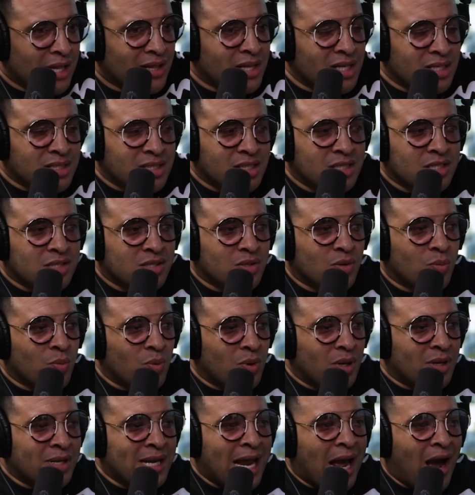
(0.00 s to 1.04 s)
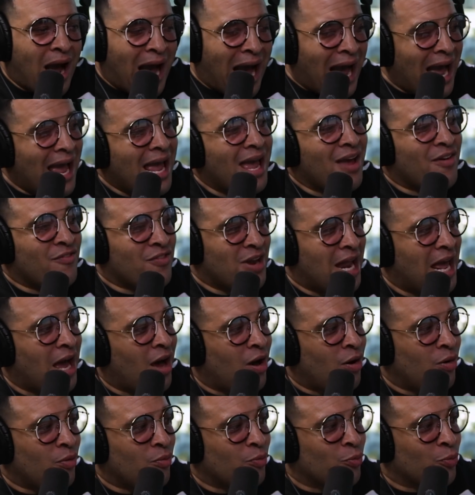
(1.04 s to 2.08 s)
This is now I have
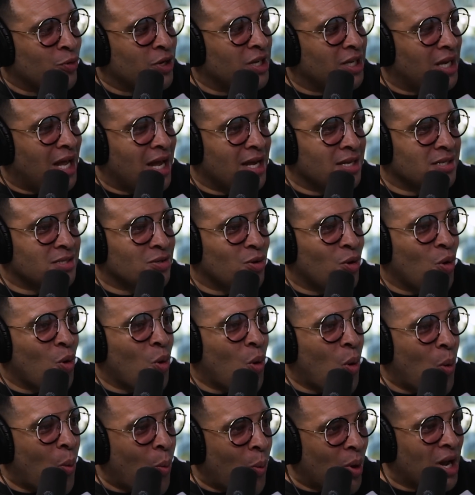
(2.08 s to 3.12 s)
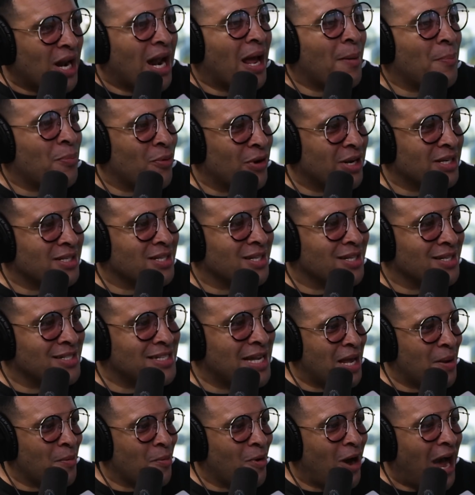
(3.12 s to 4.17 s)
now realized what I bring to
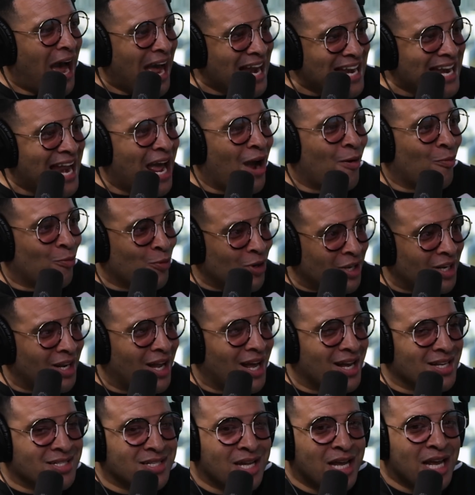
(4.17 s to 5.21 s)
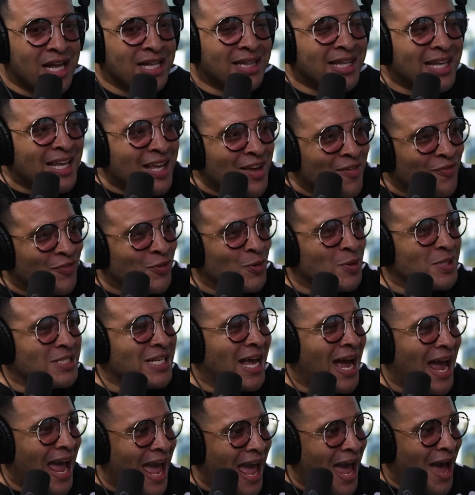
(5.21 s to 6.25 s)
table. I now realize the
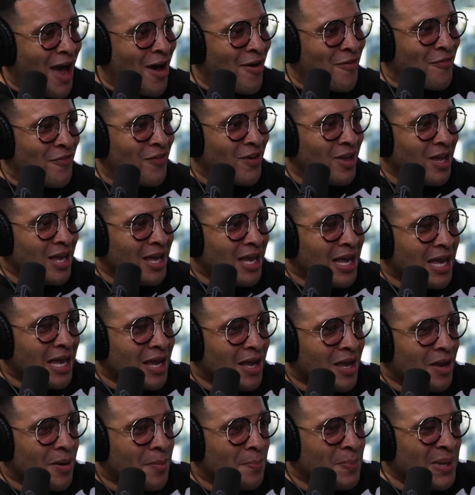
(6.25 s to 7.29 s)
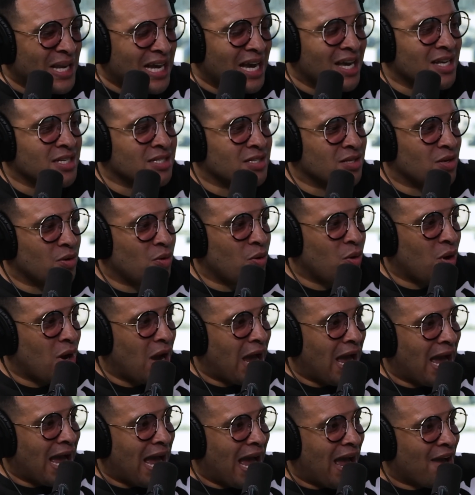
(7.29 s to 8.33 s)
influence I have because
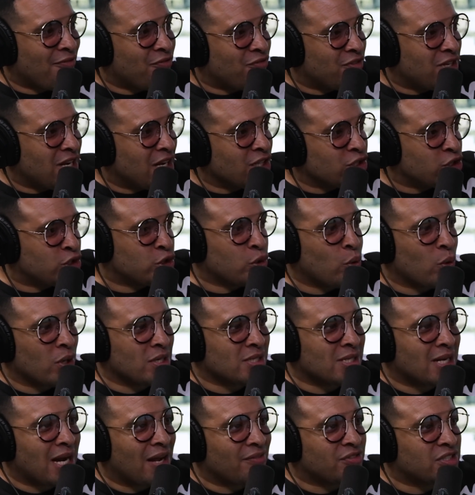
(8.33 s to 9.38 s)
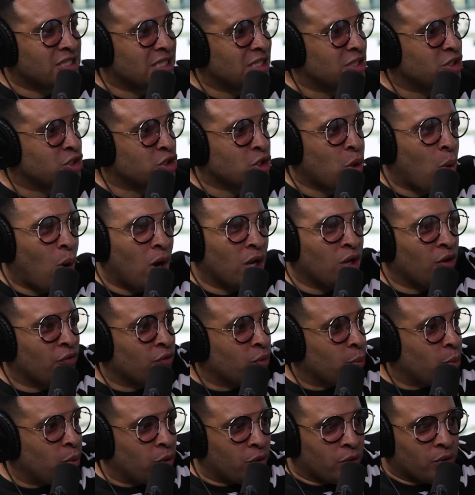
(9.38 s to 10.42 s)
I've done stories that I've seen just go all
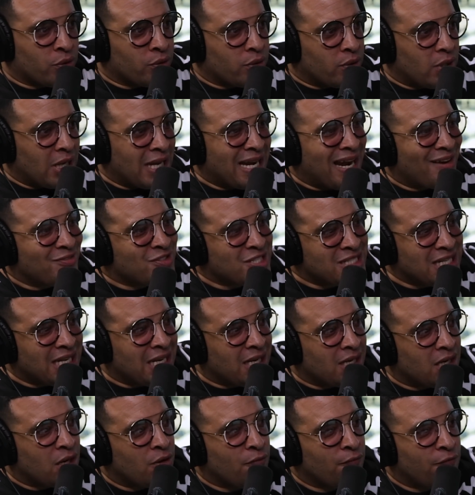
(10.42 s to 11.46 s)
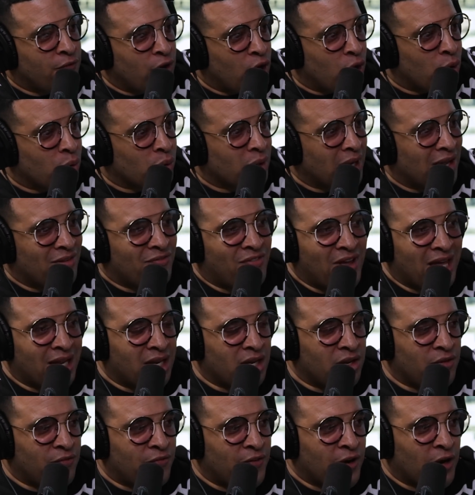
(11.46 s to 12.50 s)
over the world. Mm -hmm. And I've mm-hmm. seen Vogue and
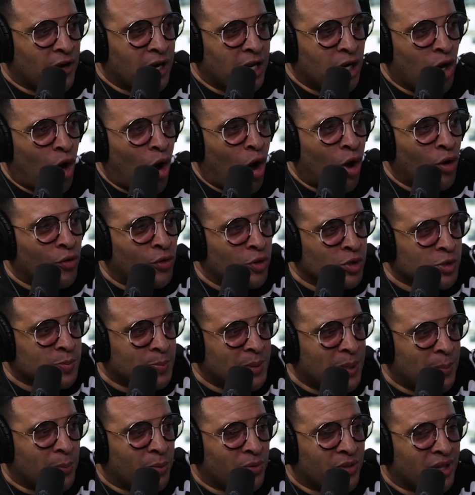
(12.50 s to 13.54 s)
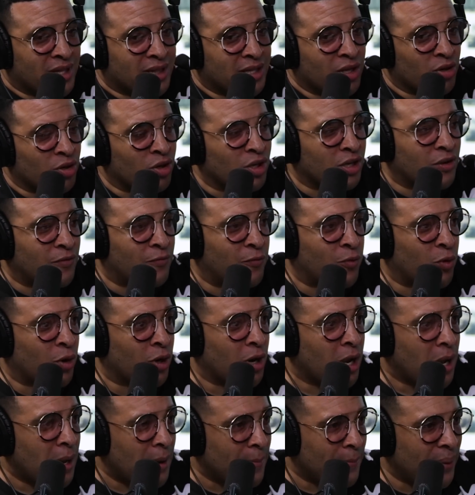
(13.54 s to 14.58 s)
Vanity Fair and all those people that they're looking
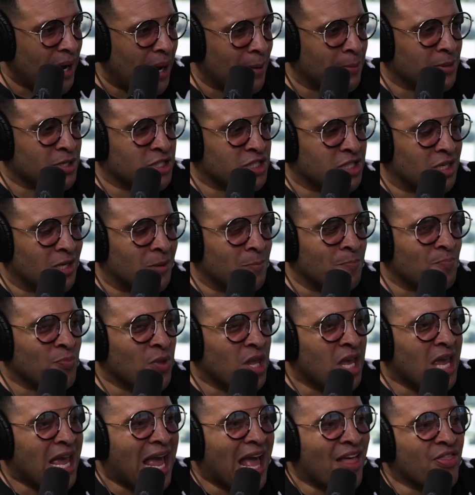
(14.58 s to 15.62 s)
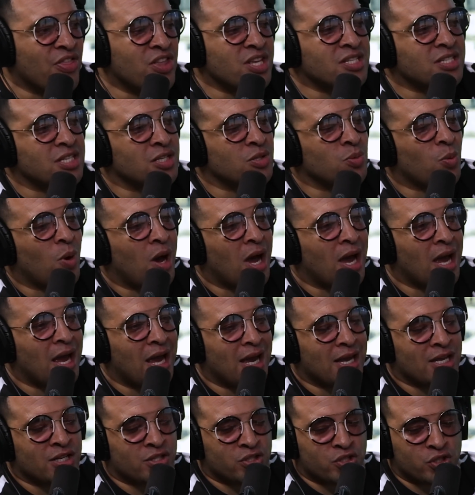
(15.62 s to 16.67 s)
for publish it. And this is why
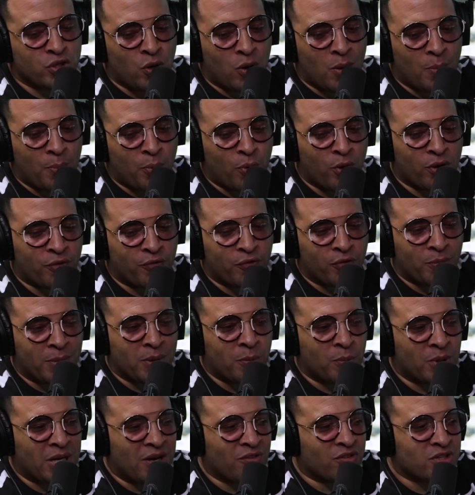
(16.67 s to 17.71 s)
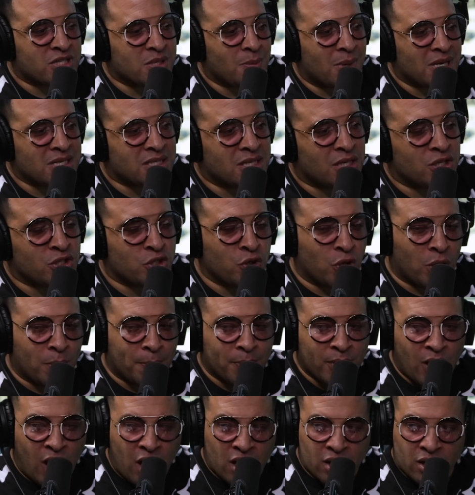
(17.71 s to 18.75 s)
it's so important for me whenever somebody says, You're
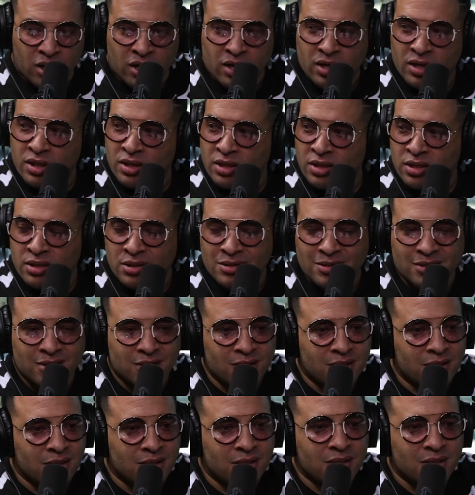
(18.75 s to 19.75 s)
a blogger. Mm -hmm.